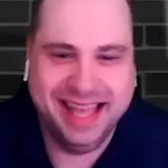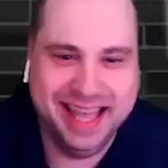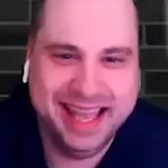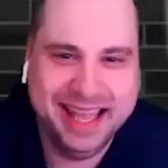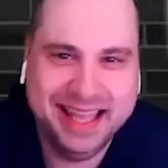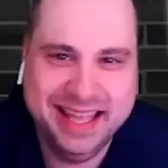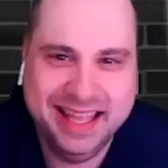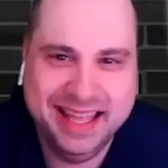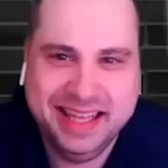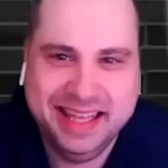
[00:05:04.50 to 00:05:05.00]

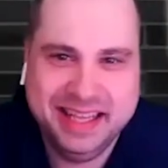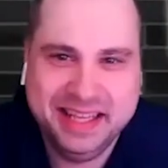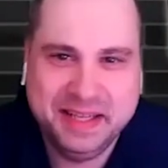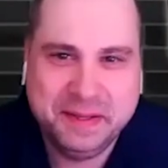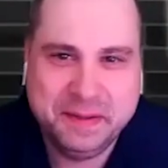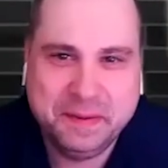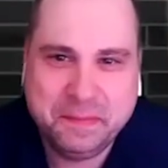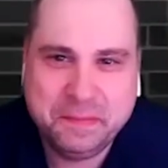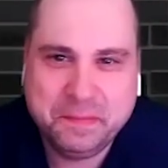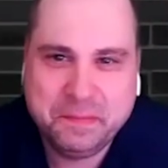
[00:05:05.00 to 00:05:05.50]

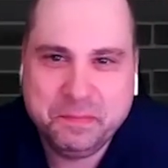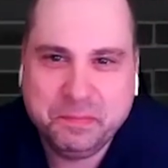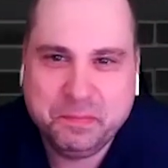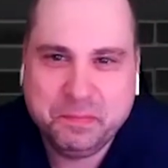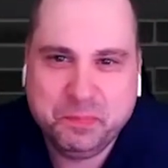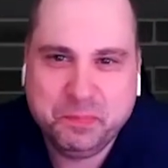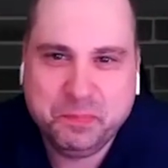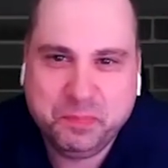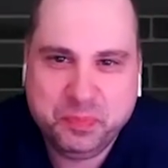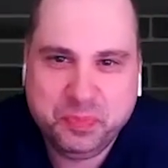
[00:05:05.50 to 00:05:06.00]

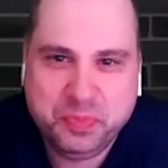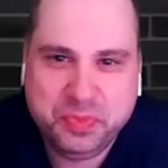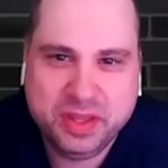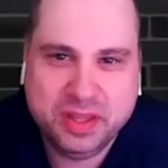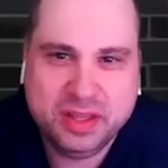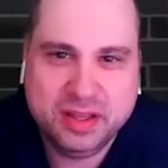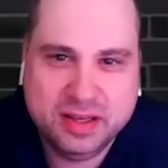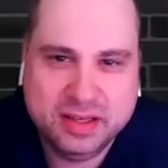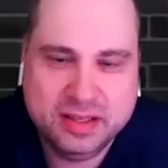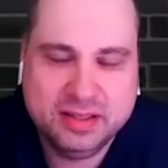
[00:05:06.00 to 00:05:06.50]

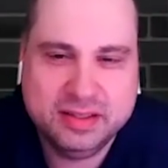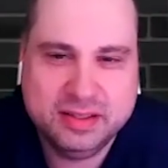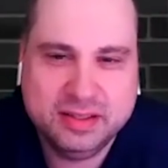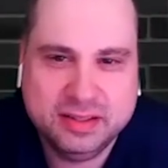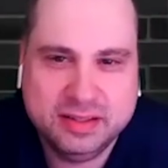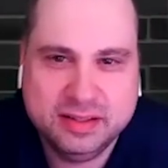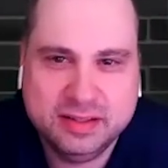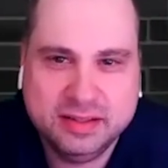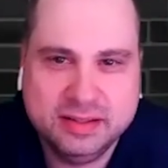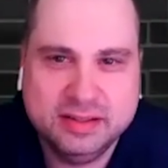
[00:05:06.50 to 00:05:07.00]

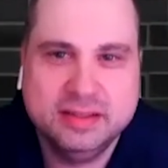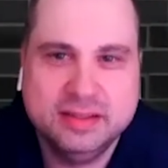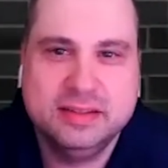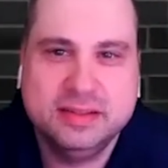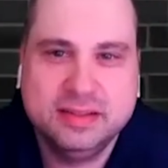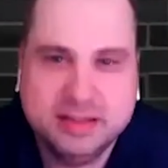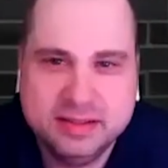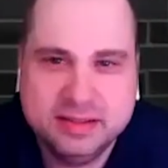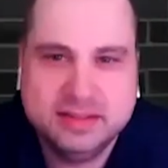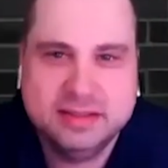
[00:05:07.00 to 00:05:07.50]

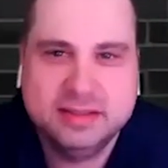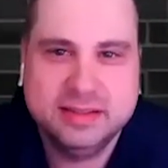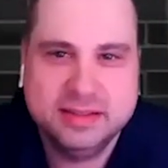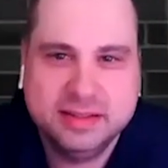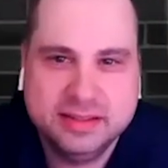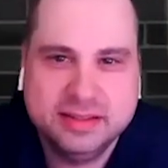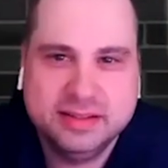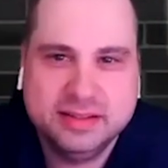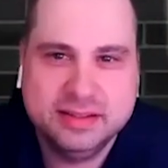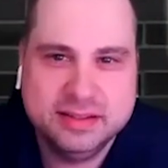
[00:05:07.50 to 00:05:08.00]

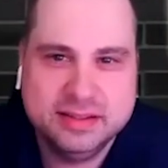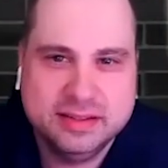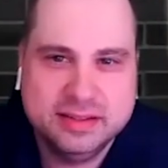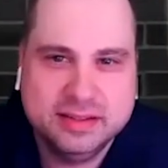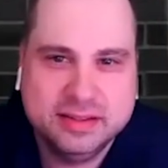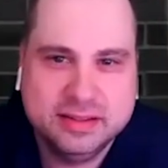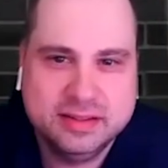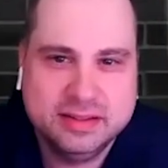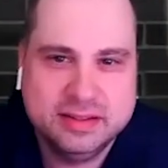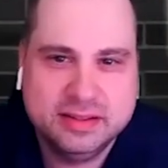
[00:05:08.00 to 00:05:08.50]

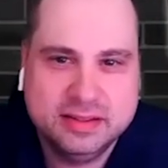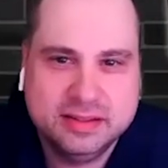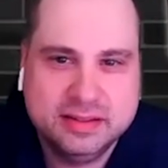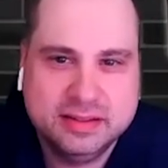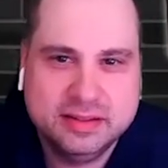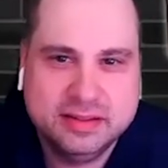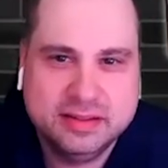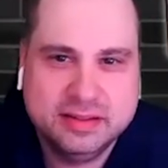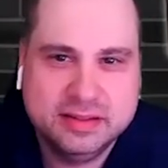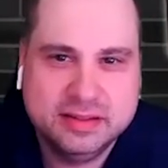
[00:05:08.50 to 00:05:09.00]

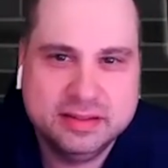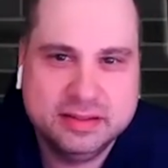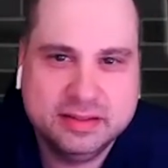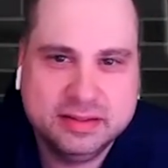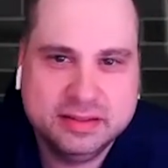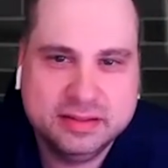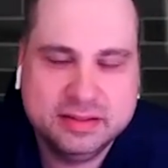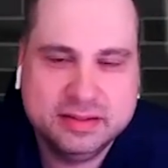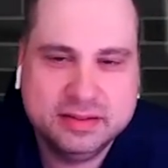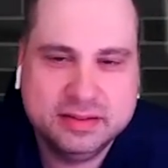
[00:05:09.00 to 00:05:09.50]

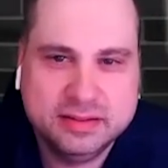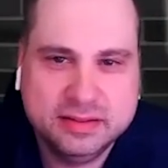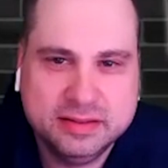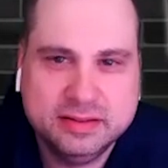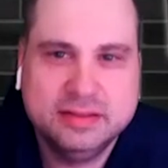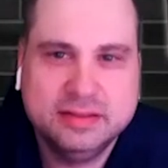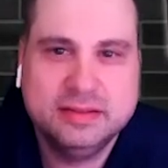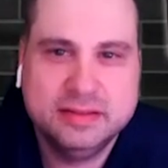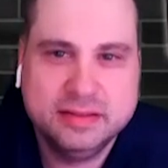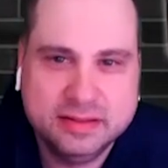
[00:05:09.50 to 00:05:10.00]

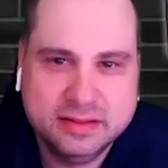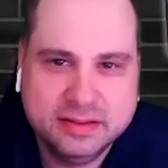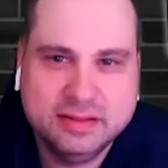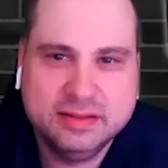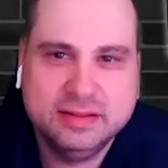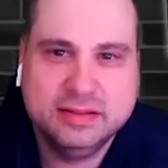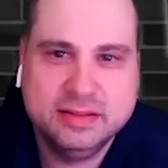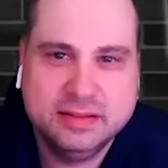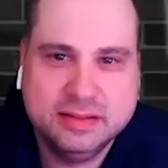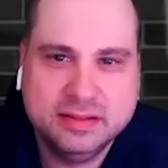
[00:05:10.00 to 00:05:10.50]

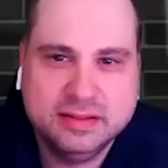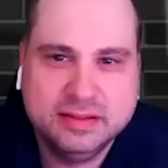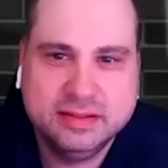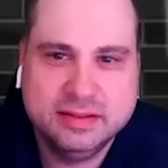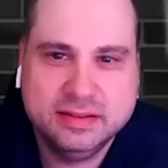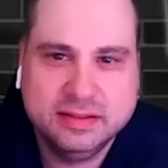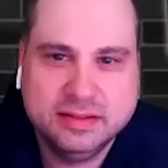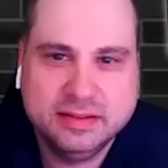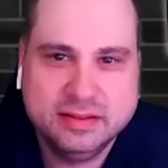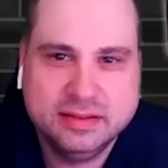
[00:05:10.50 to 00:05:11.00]

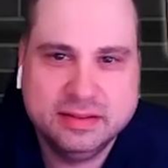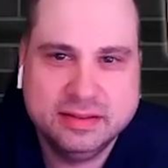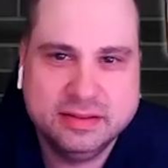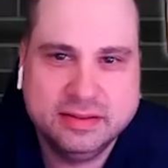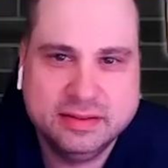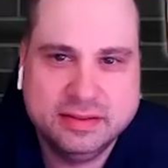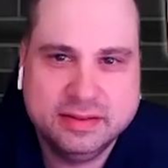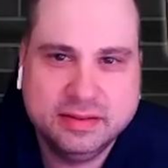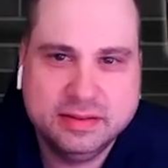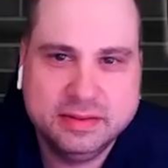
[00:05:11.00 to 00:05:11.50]

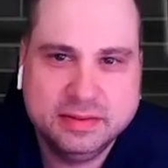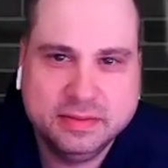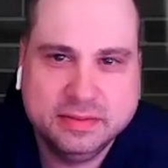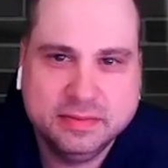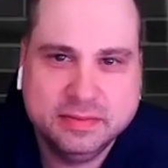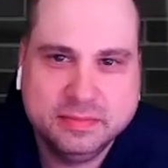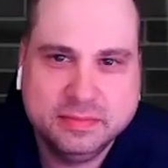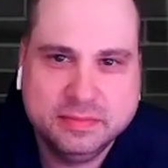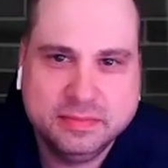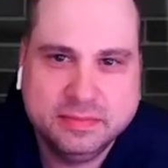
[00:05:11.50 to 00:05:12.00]

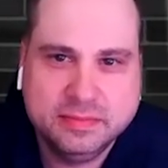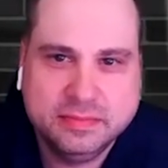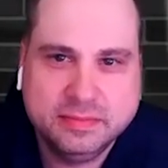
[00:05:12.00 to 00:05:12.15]
No words are spoken by the person on screen.